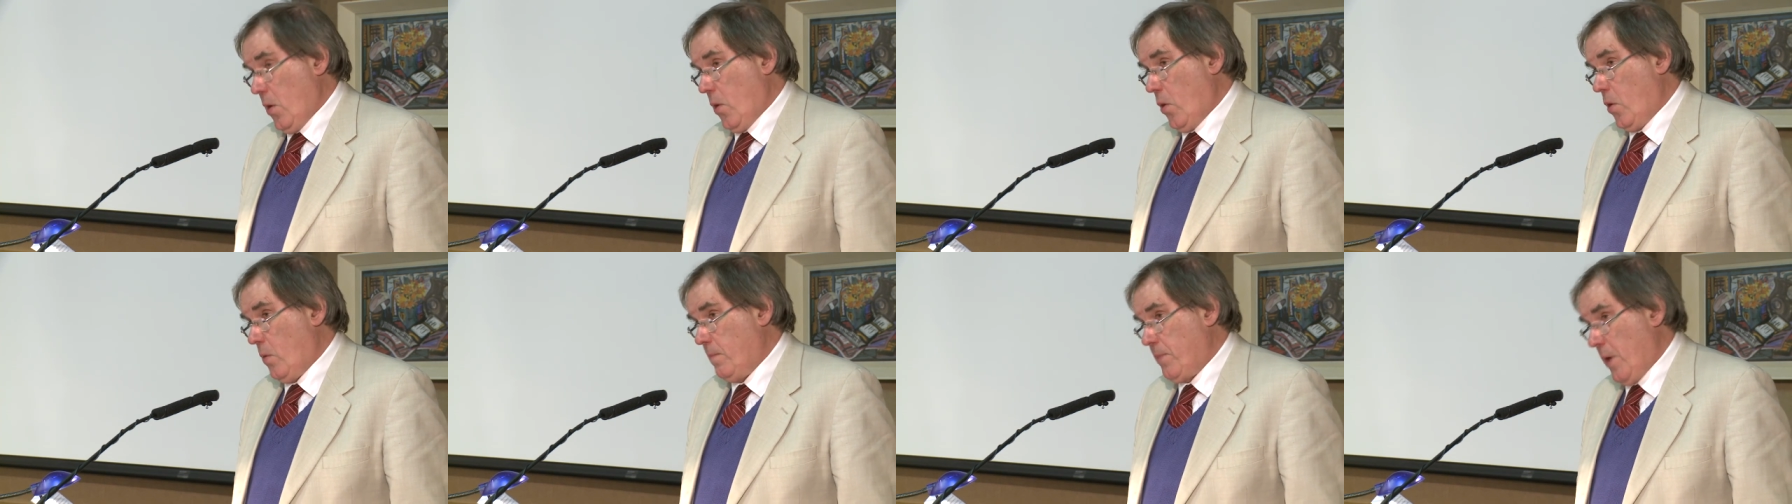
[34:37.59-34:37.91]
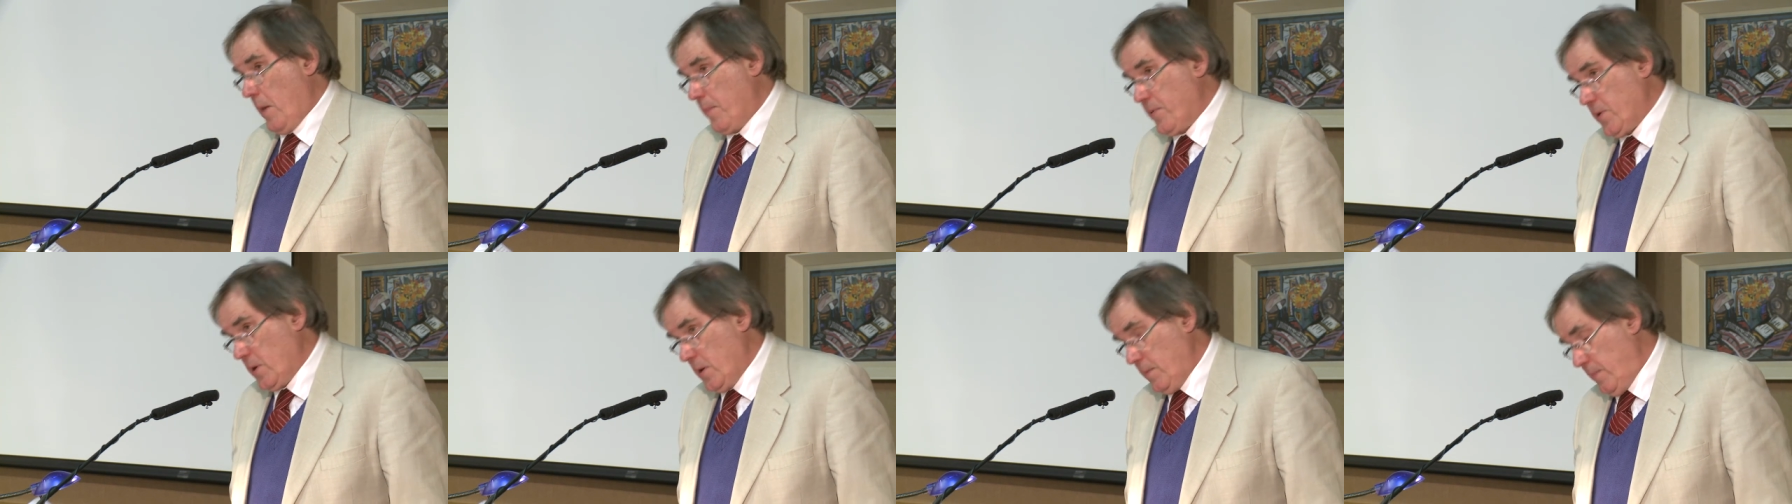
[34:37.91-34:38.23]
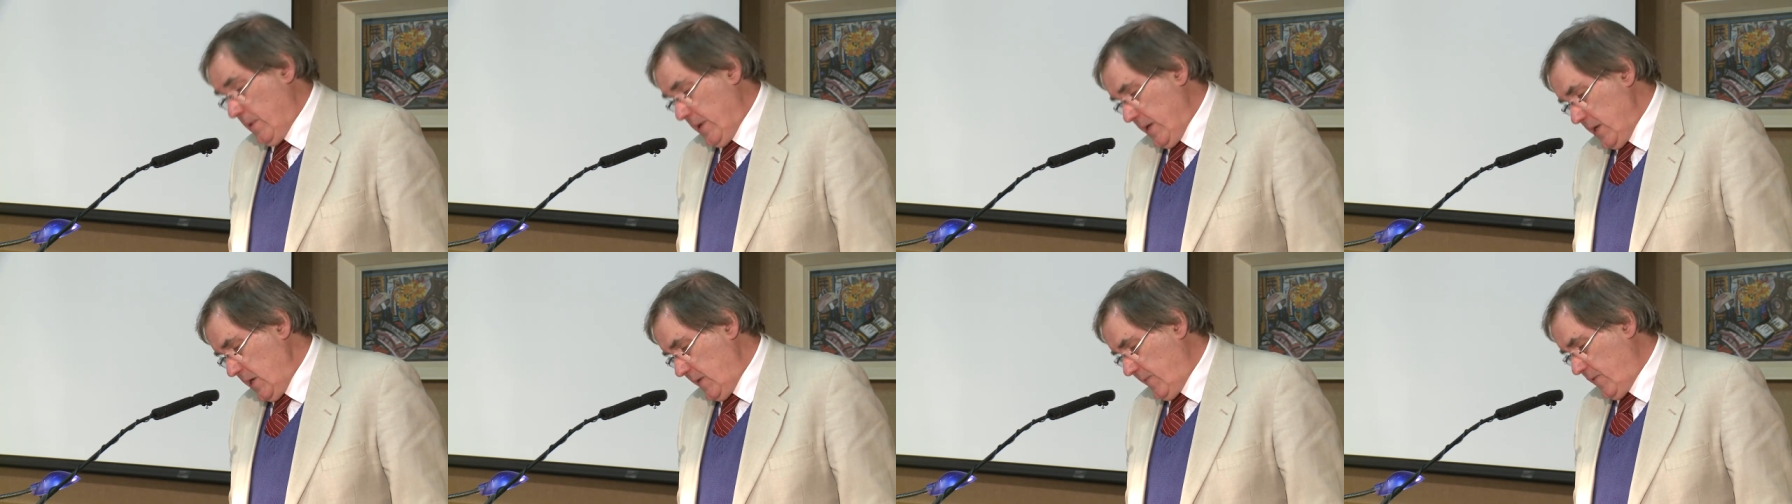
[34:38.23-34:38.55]
or popular
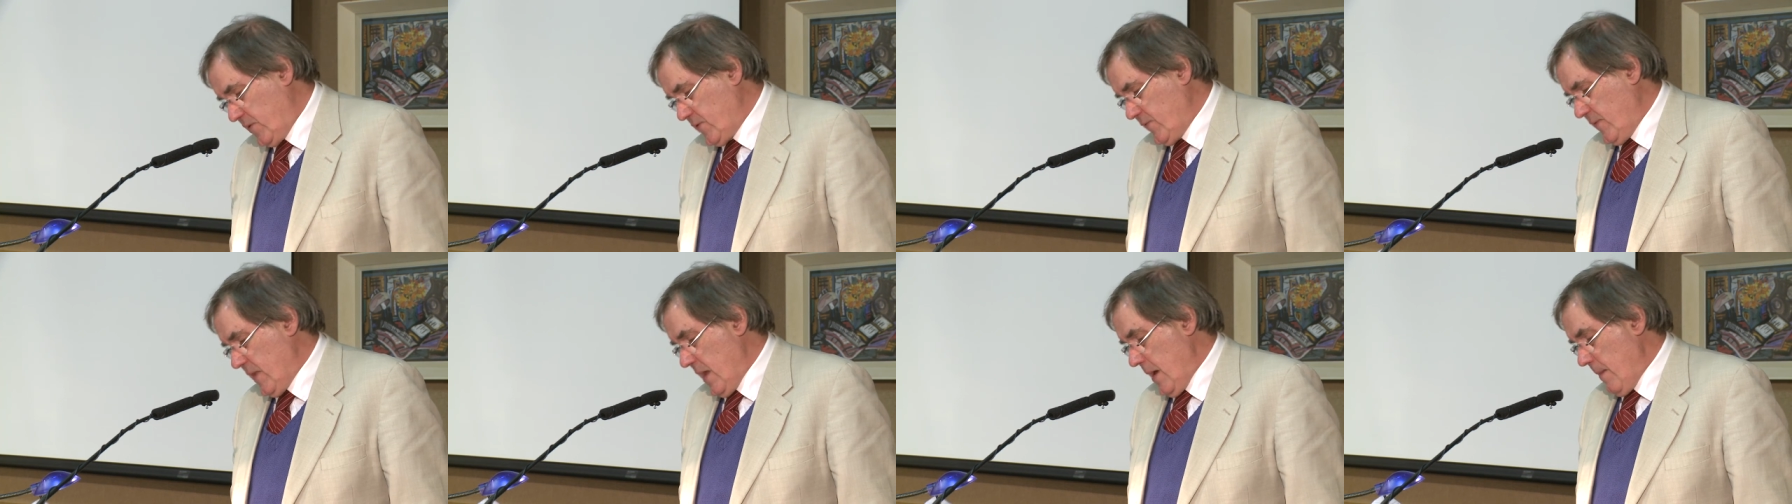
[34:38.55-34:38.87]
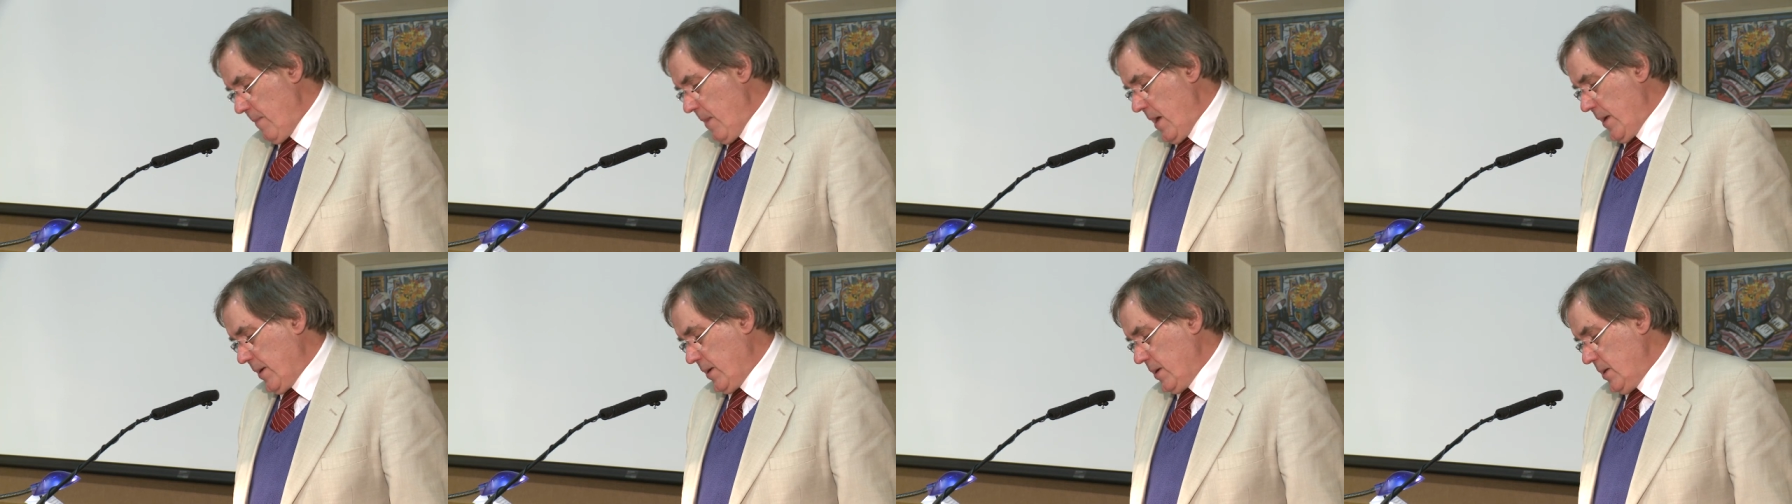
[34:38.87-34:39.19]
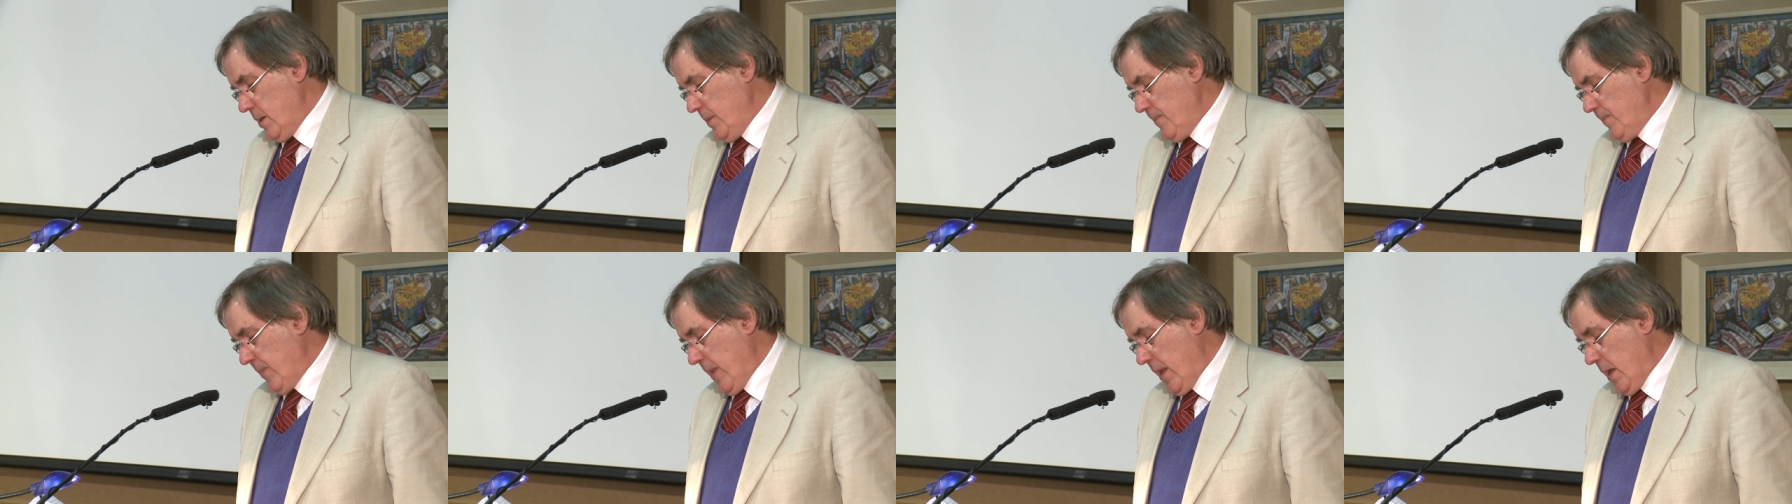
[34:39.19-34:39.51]
beliefs for that
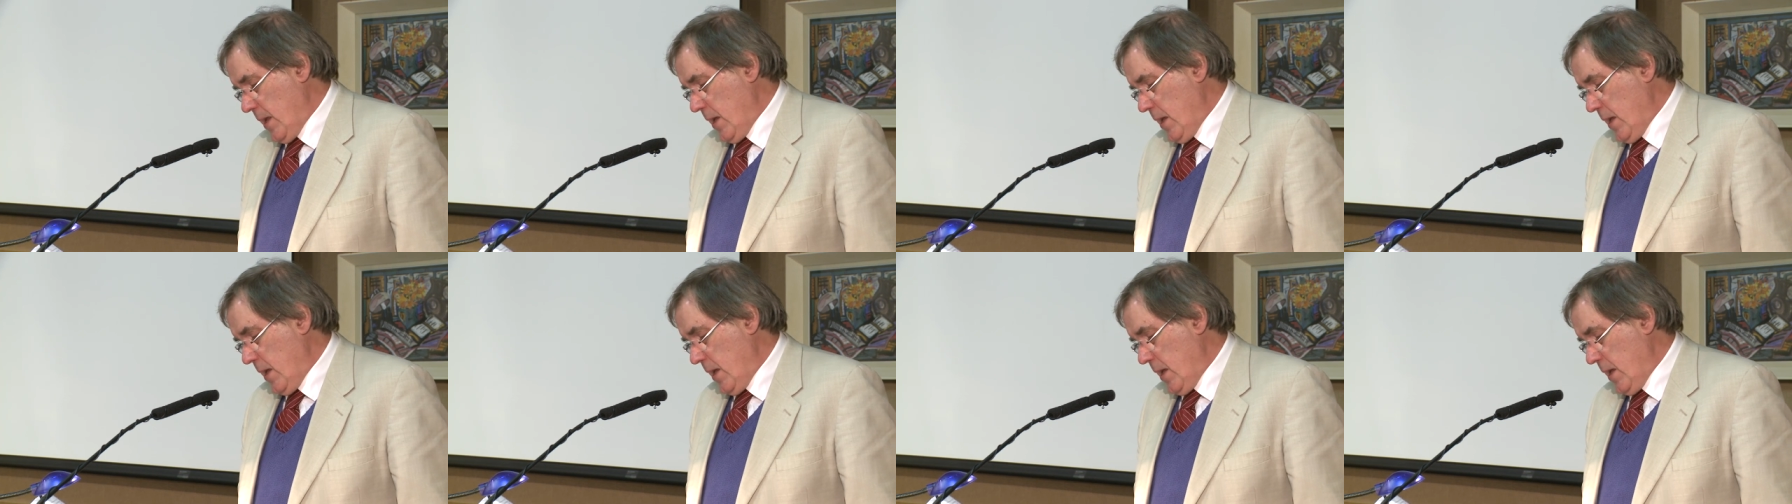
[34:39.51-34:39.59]
matter,